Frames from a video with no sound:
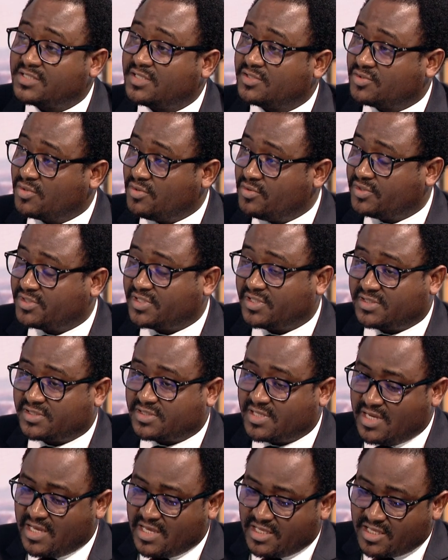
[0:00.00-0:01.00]
and solutions
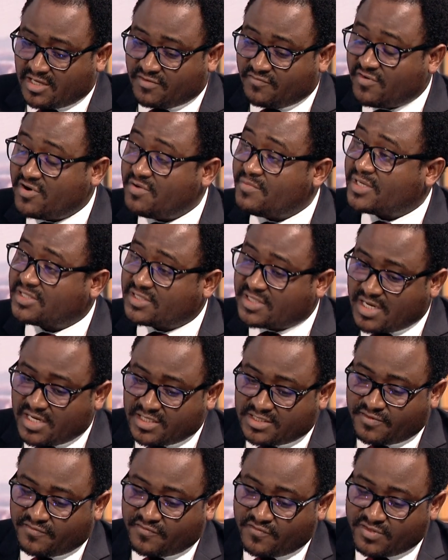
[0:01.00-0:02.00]
that very much
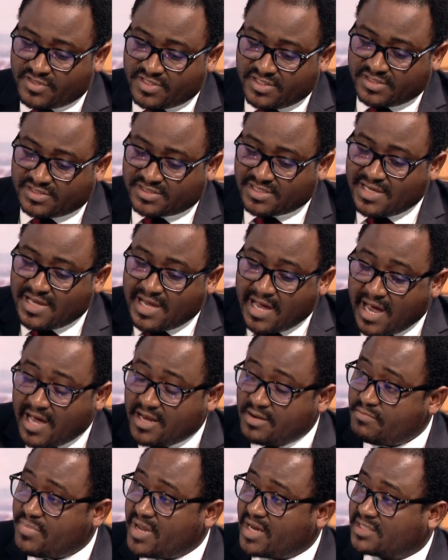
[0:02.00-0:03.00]
cater for these
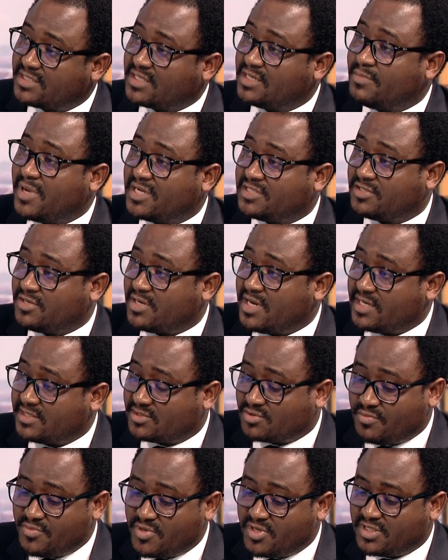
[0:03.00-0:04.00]
unbanked and marginalized
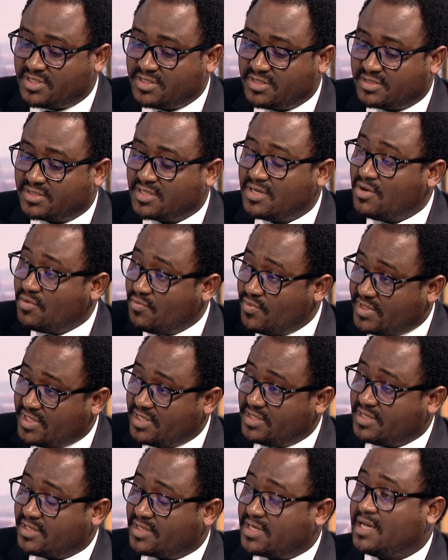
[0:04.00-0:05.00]
communities within
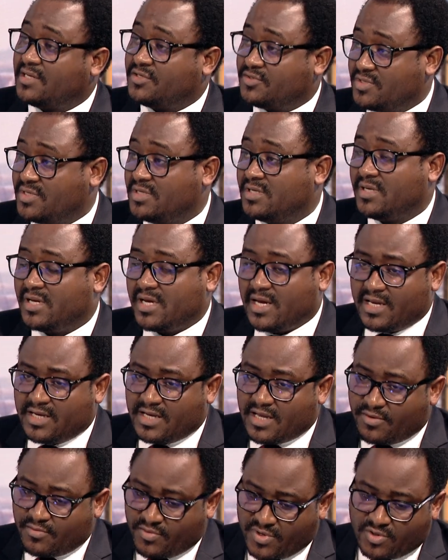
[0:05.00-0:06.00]
the country. And
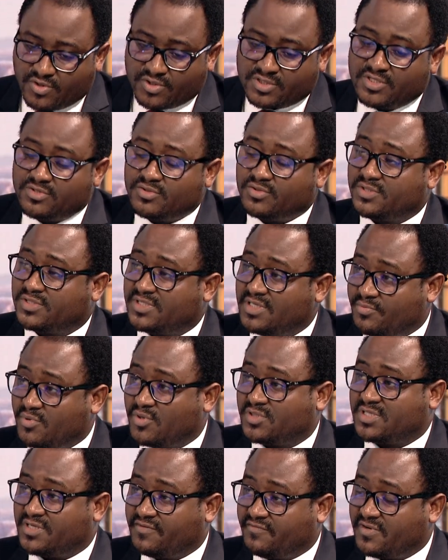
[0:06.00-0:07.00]
uh, we continue to see
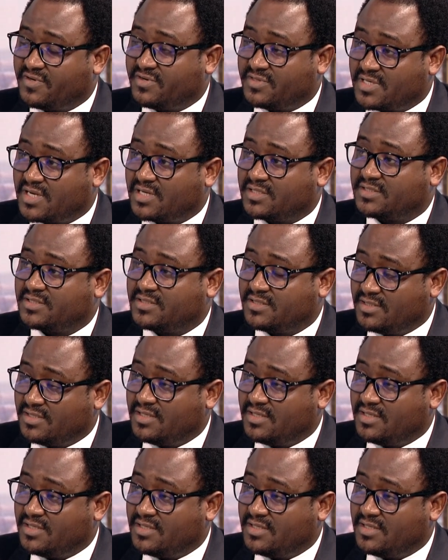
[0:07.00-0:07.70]
positive results. So